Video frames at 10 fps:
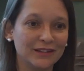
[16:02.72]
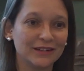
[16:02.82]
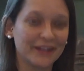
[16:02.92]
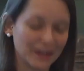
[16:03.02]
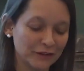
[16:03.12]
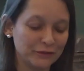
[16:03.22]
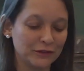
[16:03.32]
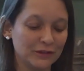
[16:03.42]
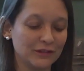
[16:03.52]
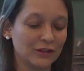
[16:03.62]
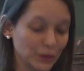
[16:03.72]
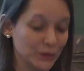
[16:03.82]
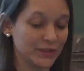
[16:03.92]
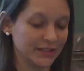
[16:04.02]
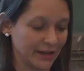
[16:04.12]
careful,
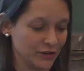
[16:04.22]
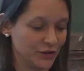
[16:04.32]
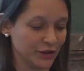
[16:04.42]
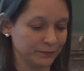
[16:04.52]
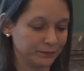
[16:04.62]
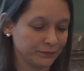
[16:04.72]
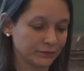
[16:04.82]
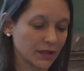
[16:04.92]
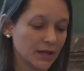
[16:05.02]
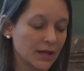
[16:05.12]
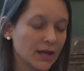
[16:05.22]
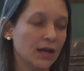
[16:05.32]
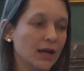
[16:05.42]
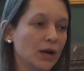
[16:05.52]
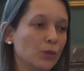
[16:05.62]
close attention,
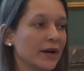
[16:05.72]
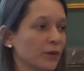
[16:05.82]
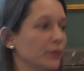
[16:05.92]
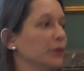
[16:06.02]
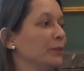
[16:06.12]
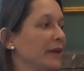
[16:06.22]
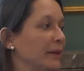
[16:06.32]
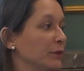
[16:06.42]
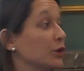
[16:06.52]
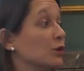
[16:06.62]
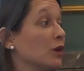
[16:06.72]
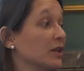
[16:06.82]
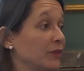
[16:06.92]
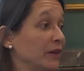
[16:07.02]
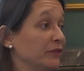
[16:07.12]
where we will be able to
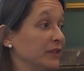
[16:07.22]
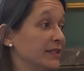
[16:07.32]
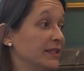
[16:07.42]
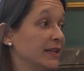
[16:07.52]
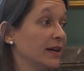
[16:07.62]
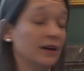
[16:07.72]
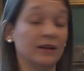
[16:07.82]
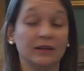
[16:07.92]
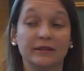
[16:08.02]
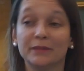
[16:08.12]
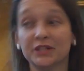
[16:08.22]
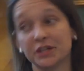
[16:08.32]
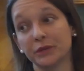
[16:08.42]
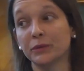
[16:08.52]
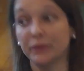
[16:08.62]
cross-reference the
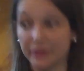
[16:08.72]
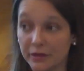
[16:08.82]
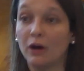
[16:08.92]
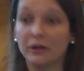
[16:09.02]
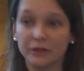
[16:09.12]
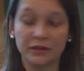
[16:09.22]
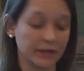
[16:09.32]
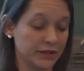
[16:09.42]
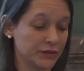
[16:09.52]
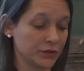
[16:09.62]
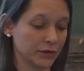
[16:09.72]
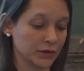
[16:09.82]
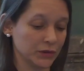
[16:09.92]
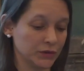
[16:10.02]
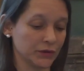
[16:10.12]
material with other
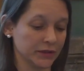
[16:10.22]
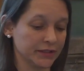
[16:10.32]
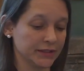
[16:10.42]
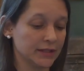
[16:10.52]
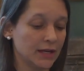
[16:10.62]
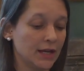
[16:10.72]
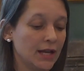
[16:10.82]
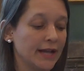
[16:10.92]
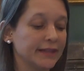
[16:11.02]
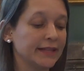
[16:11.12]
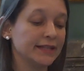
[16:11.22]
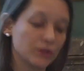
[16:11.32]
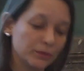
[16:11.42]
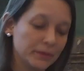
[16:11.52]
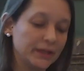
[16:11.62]
historical sources. And this
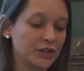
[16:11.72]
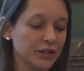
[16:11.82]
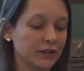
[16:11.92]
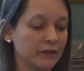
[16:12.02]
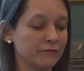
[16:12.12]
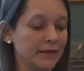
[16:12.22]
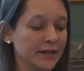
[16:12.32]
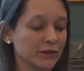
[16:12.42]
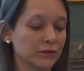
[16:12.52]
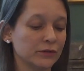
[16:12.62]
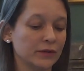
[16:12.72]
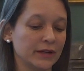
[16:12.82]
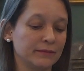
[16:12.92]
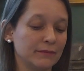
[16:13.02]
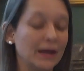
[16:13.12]
combination of micro
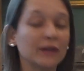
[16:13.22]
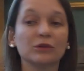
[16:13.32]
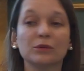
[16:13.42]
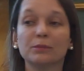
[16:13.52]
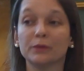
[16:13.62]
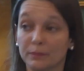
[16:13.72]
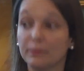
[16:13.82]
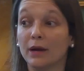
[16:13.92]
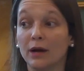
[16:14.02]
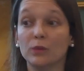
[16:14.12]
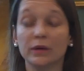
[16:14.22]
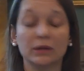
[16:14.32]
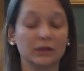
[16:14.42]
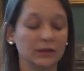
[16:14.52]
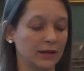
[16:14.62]
and macro
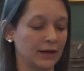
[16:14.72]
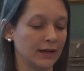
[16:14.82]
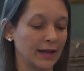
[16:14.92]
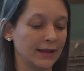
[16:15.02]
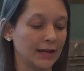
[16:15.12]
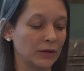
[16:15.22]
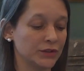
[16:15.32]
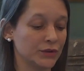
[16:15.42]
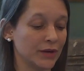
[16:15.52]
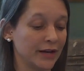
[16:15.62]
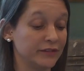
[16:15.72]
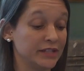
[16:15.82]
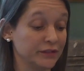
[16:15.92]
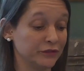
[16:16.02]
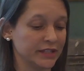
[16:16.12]
will allow us to have
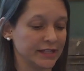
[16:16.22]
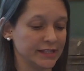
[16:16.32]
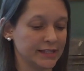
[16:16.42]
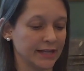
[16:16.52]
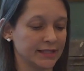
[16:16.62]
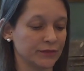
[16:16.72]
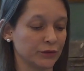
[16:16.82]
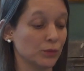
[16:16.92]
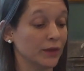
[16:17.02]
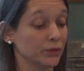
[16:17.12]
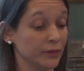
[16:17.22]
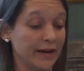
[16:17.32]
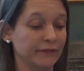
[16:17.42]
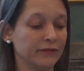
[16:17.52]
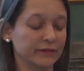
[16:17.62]
different insights from what we
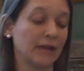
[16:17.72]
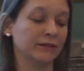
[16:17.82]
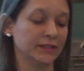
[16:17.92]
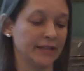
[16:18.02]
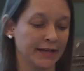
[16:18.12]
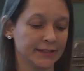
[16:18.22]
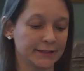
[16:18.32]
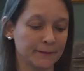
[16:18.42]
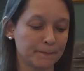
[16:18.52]
have nowadays.